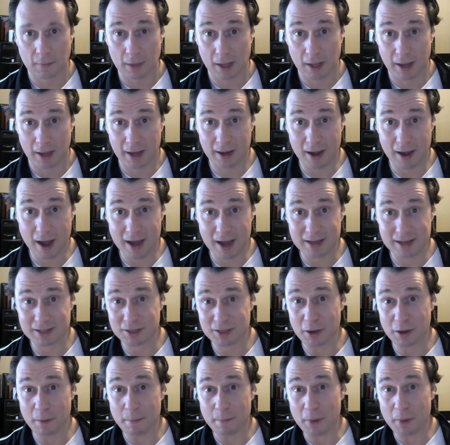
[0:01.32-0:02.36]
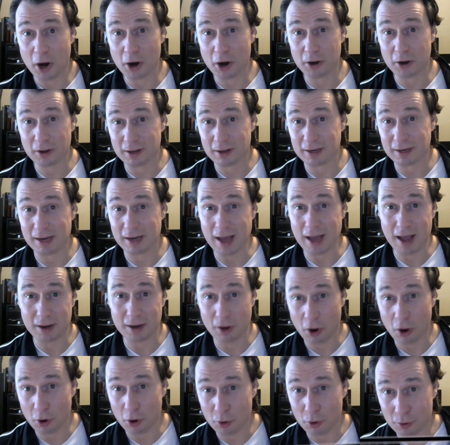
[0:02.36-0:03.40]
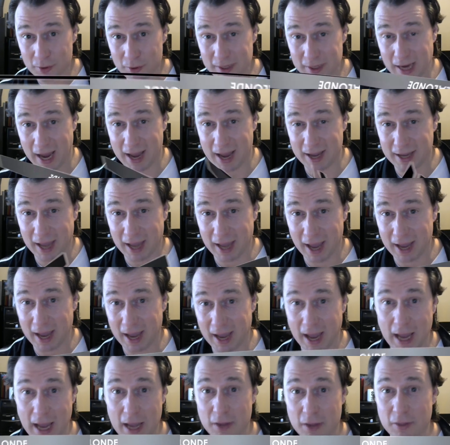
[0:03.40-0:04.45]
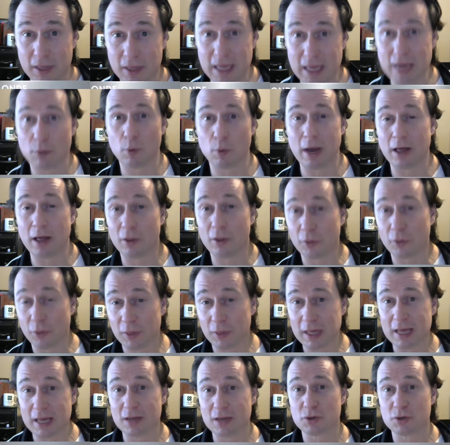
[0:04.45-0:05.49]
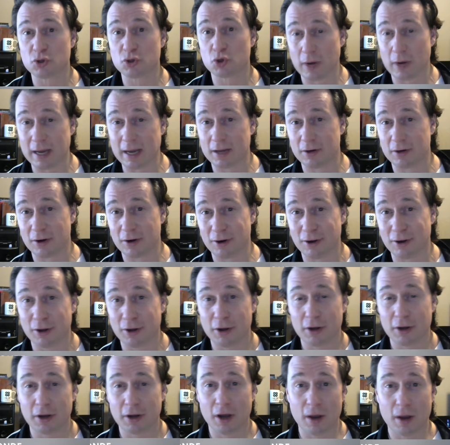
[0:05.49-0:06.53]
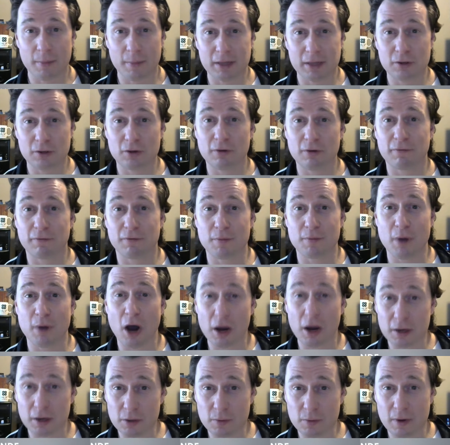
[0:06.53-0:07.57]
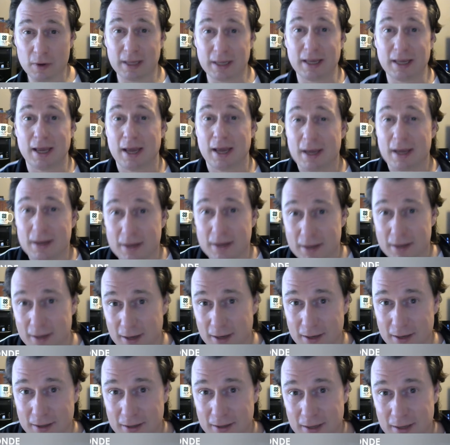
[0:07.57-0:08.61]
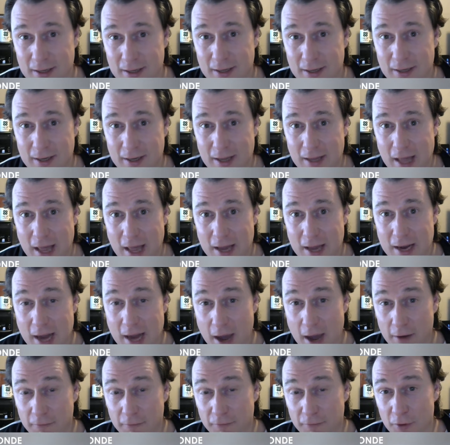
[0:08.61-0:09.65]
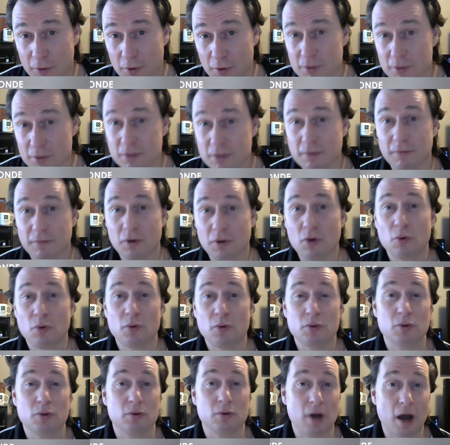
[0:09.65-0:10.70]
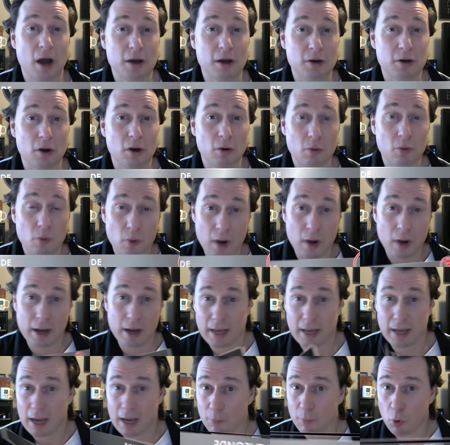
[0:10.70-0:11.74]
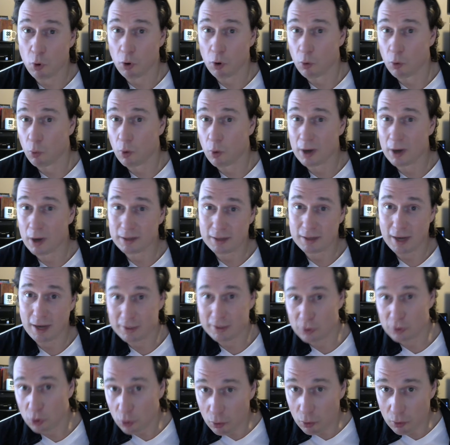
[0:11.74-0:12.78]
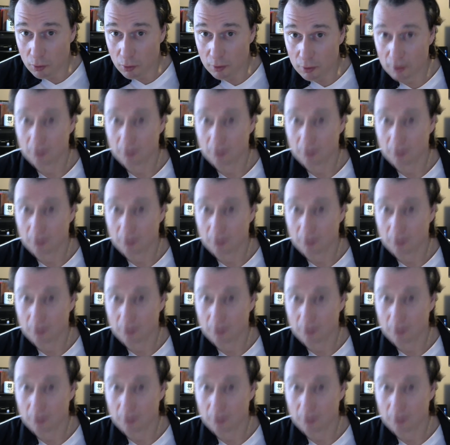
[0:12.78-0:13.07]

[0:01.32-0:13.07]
Hey guys, Marc Lalonde, aka the Wealthy Trainer, coming to you from Ottawa, Canada. Now, for those of you who do not know who I am or what I do,